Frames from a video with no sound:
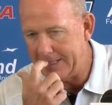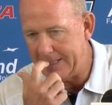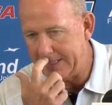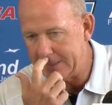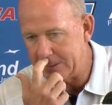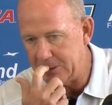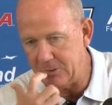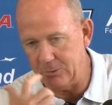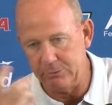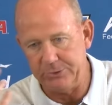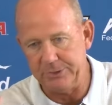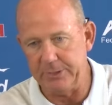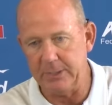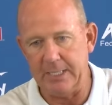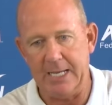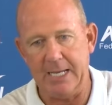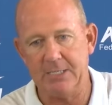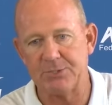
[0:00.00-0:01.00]
I told you
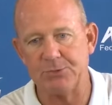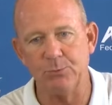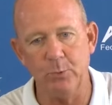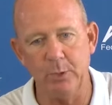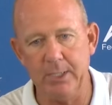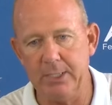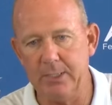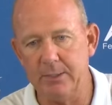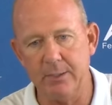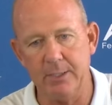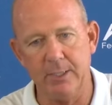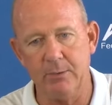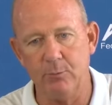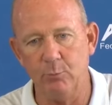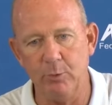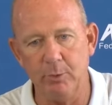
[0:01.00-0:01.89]
last week that